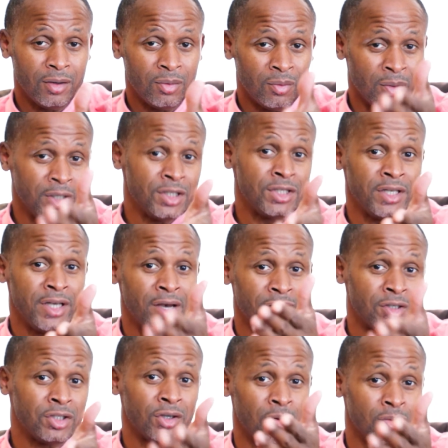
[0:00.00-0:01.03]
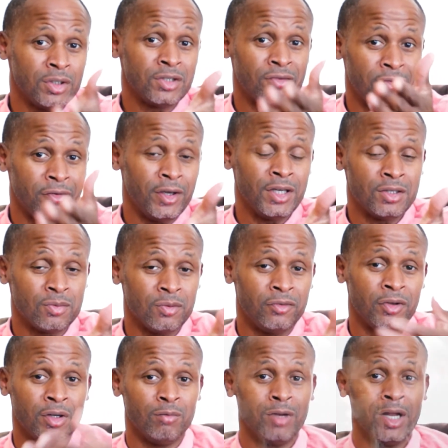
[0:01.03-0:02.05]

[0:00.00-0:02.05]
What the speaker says: When has he ever shown his face within the